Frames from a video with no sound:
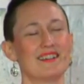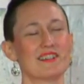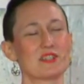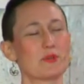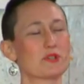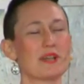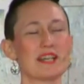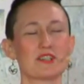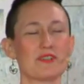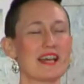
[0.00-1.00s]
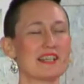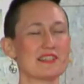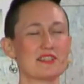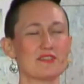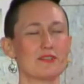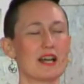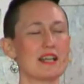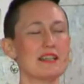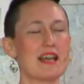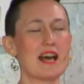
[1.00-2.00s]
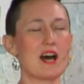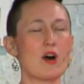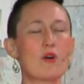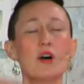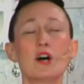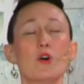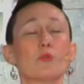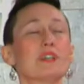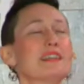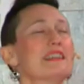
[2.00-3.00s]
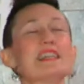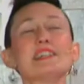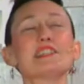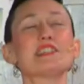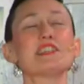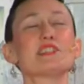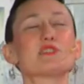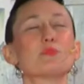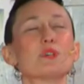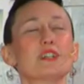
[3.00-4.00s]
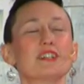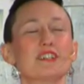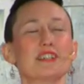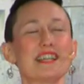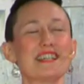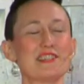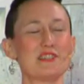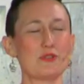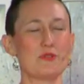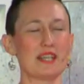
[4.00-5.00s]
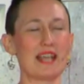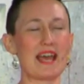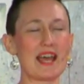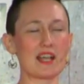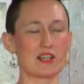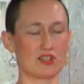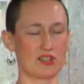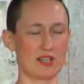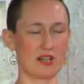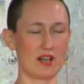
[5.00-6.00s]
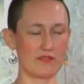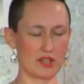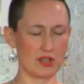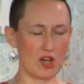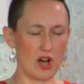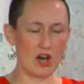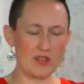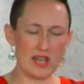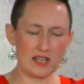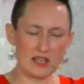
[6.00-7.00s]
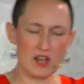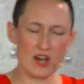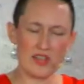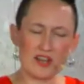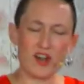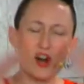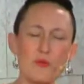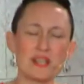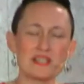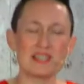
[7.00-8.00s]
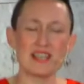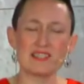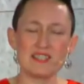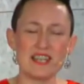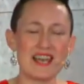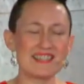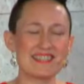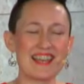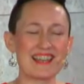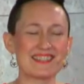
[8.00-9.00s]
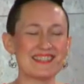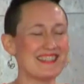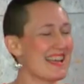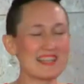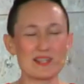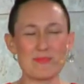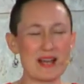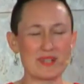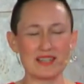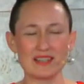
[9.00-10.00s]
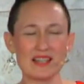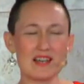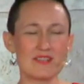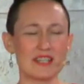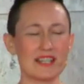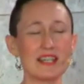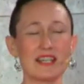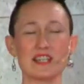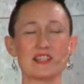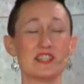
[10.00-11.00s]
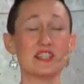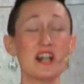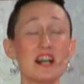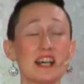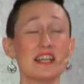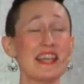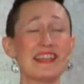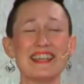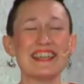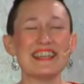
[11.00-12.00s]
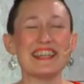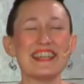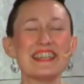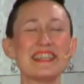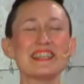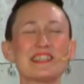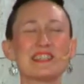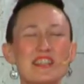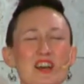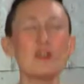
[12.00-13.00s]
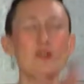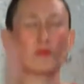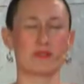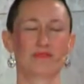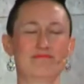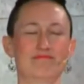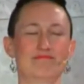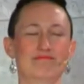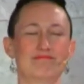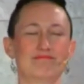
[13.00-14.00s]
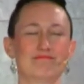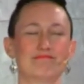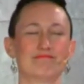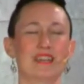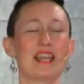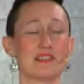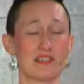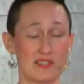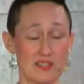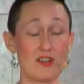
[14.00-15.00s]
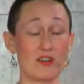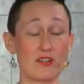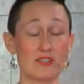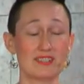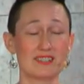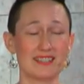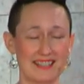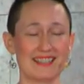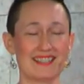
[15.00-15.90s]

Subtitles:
So with great gratitude, I now release this word into the action of the law. That law that always says, yes, yes, yes, my beloved, it is done. And it is so. And so it is.